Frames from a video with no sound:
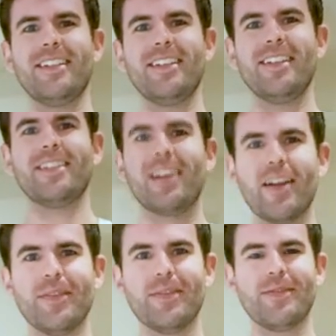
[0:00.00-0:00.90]
It's done.
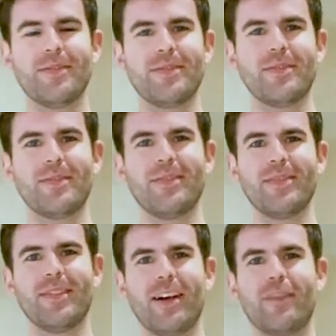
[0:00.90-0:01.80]

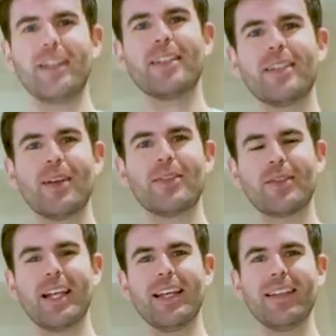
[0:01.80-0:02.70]
I've had the
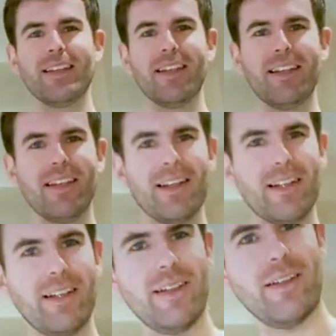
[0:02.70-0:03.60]
surgery.
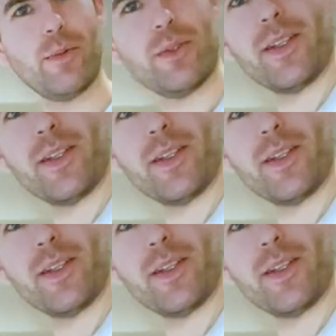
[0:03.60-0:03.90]
What do you